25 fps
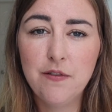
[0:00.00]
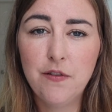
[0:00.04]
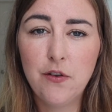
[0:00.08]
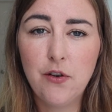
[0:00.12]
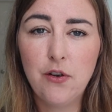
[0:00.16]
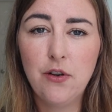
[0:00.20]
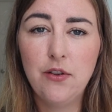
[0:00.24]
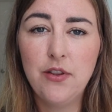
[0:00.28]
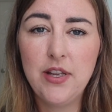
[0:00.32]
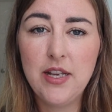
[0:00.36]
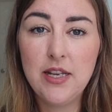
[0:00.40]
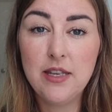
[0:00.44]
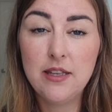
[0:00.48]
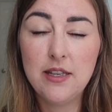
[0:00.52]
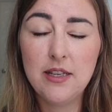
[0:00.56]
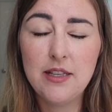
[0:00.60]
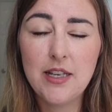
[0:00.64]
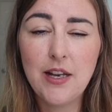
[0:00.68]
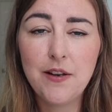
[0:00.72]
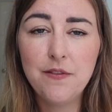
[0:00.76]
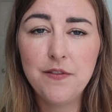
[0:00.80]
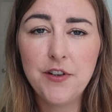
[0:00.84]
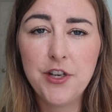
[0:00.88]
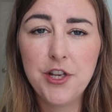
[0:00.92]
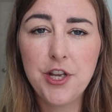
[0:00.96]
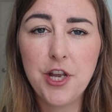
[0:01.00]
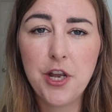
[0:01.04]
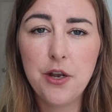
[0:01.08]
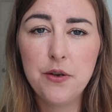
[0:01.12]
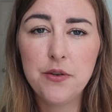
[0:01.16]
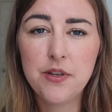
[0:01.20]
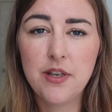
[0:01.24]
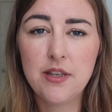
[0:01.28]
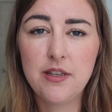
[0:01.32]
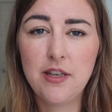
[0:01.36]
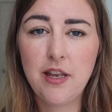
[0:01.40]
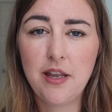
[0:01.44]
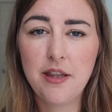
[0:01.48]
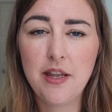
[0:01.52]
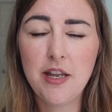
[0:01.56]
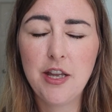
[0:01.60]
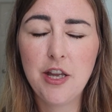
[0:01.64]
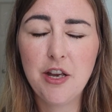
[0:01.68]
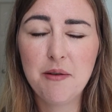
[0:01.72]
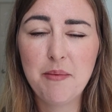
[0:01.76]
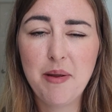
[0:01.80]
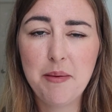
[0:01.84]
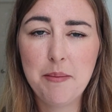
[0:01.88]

for these sit-down videos because I think it'll